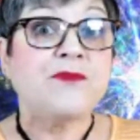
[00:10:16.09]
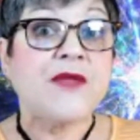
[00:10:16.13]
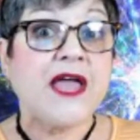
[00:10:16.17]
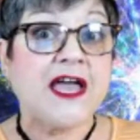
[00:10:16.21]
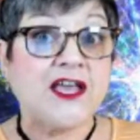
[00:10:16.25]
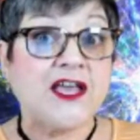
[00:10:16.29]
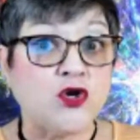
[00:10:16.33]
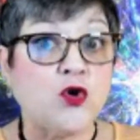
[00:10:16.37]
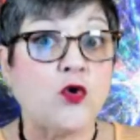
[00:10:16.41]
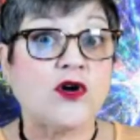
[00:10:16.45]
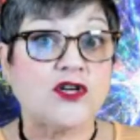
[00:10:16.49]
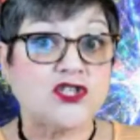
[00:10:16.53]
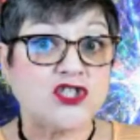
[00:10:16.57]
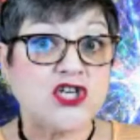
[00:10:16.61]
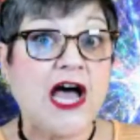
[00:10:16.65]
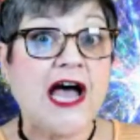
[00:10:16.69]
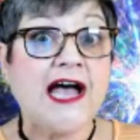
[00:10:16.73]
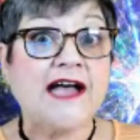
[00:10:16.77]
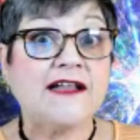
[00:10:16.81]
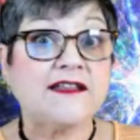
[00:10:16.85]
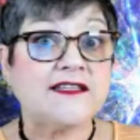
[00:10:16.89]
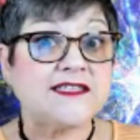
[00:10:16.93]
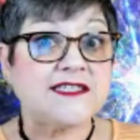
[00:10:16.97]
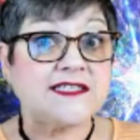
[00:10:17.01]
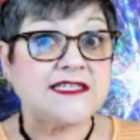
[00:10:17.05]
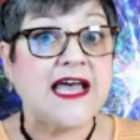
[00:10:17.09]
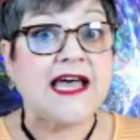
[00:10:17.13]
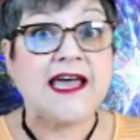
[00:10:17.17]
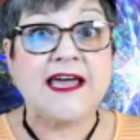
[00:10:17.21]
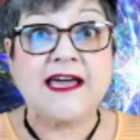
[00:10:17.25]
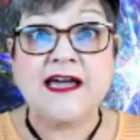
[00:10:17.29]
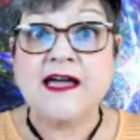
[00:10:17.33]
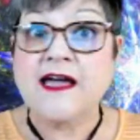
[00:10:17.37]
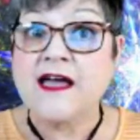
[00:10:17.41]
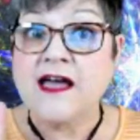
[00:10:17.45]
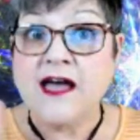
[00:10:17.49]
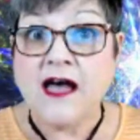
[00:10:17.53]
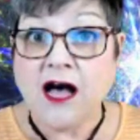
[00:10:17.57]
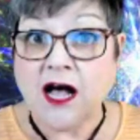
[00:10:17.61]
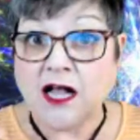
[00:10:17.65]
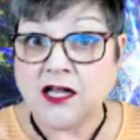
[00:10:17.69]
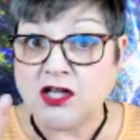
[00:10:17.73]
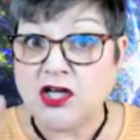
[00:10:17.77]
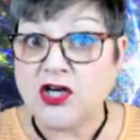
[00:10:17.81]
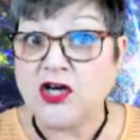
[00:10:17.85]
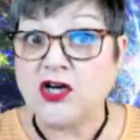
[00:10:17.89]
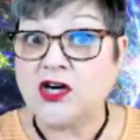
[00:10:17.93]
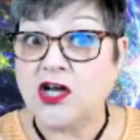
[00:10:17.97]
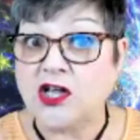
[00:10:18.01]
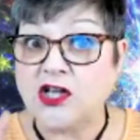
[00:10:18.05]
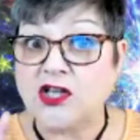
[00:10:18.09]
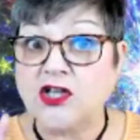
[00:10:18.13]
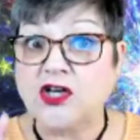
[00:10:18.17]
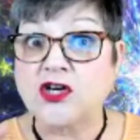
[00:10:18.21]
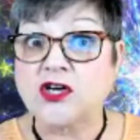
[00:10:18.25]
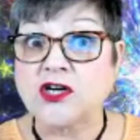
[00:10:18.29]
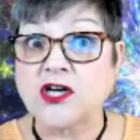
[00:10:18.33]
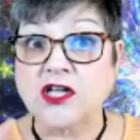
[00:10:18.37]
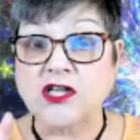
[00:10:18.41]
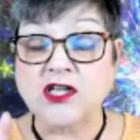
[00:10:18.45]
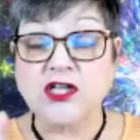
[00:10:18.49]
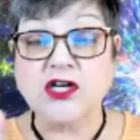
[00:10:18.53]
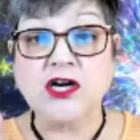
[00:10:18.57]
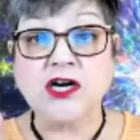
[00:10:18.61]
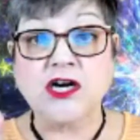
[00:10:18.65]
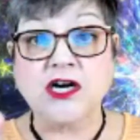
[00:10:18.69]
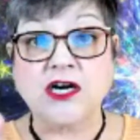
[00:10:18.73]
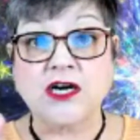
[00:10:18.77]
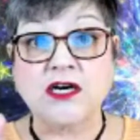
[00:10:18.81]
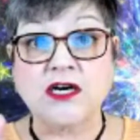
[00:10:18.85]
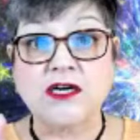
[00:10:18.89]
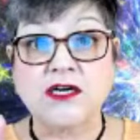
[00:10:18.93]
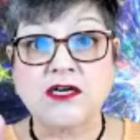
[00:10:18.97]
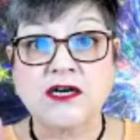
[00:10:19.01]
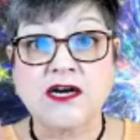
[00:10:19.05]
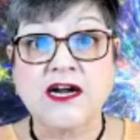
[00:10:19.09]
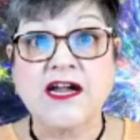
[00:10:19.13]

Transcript: And your child is saying, alert, alert, alert.